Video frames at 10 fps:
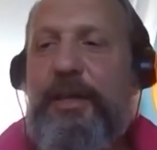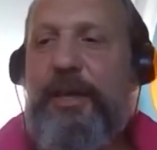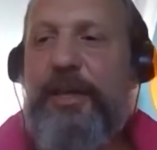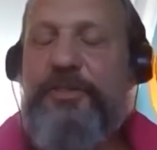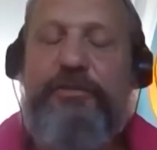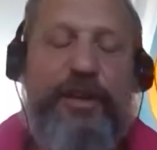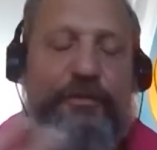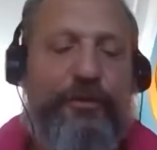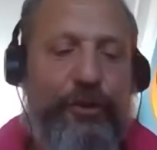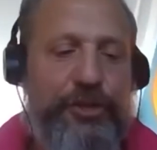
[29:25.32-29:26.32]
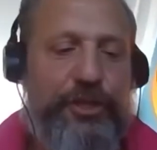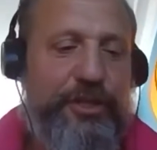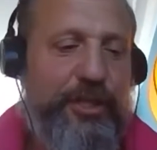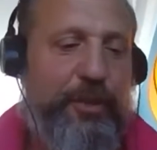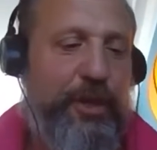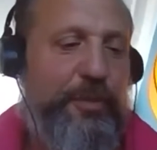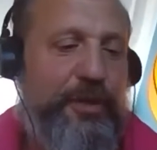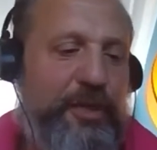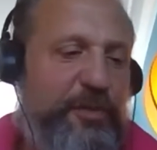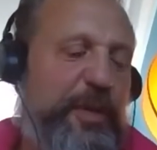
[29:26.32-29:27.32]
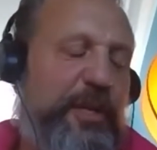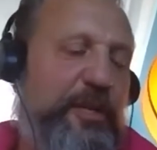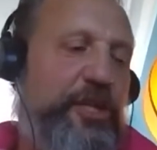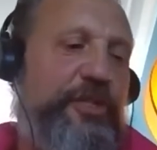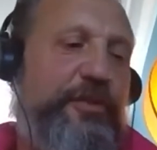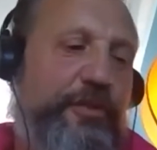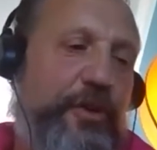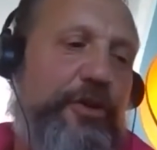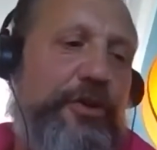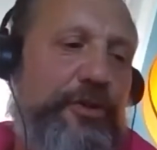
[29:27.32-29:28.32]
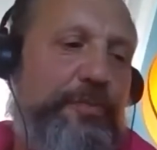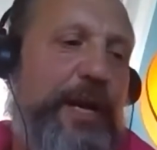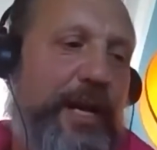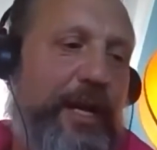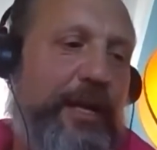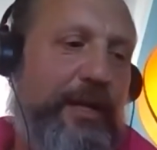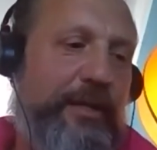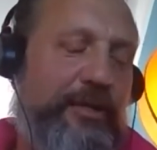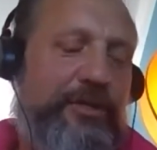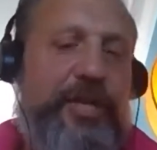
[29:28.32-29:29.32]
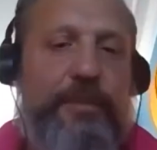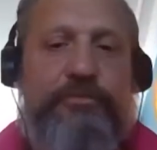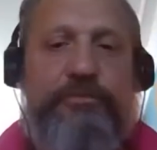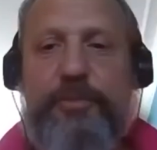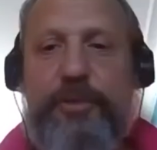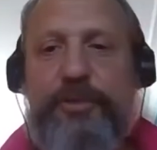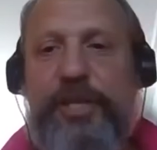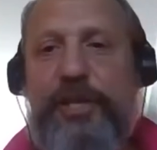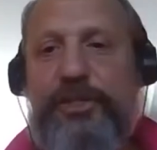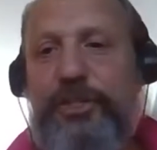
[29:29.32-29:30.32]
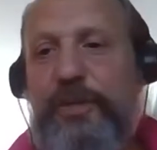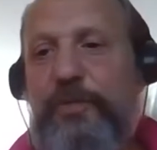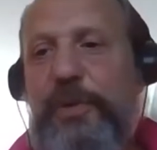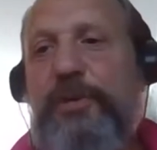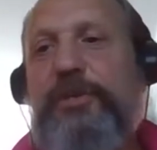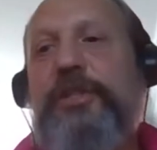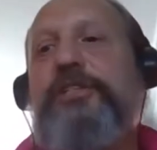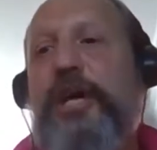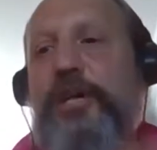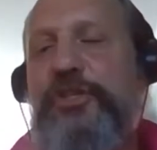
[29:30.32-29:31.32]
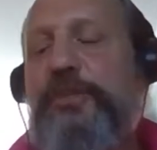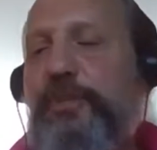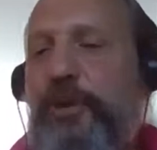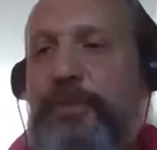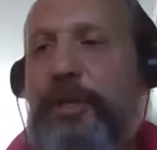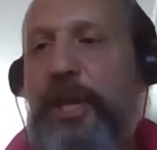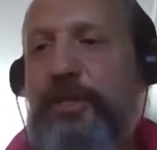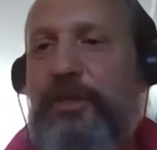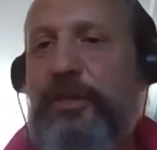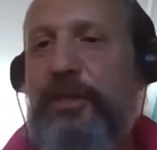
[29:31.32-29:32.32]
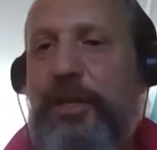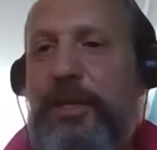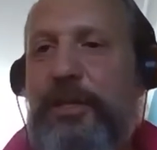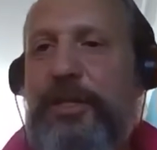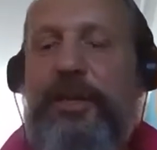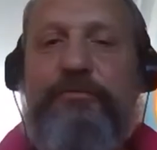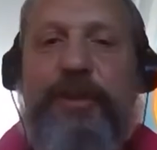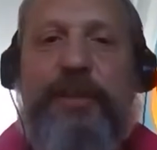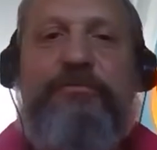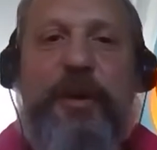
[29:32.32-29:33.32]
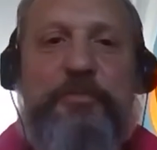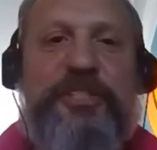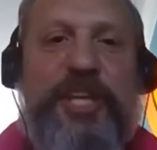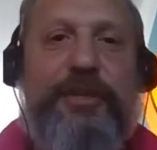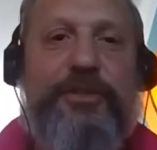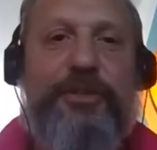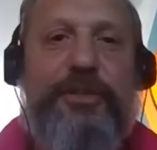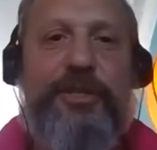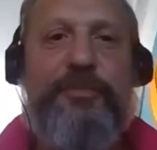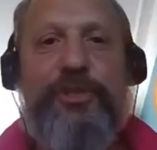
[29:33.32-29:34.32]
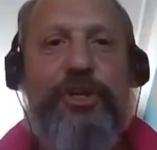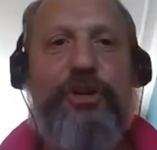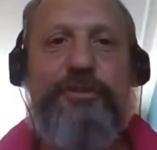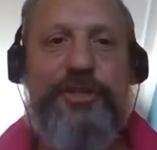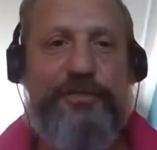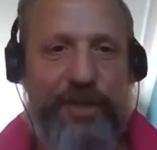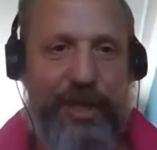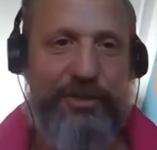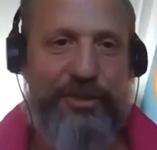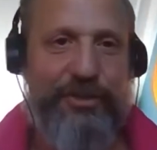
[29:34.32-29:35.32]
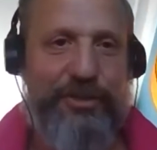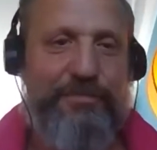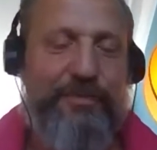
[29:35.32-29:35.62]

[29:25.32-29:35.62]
It's really unfortunate at the moment there's such a focus on ballet and contemporary, because actually if we look at the dancing population, they don't really represent the majority of dancers.